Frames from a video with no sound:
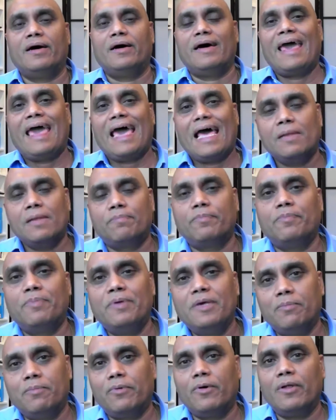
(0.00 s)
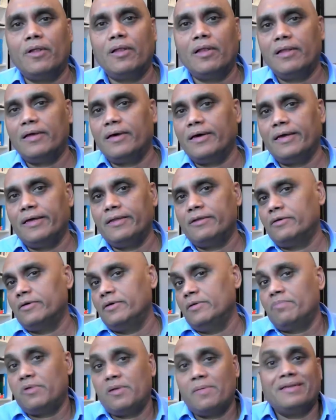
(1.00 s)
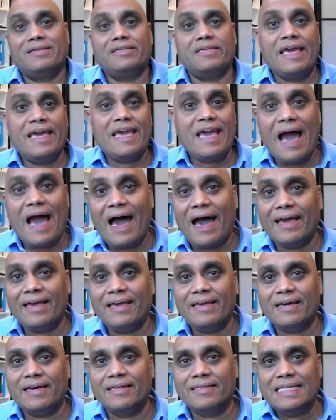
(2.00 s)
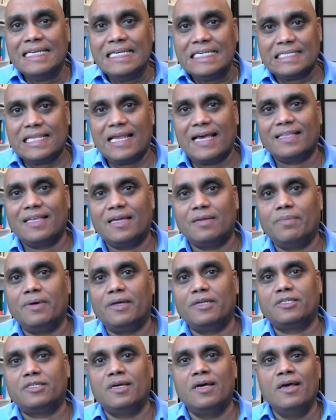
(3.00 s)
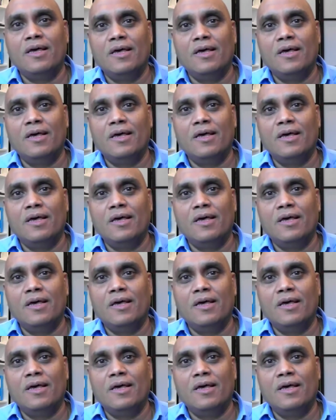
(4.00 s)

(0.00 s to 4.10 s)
help people, implement AI and things like that. But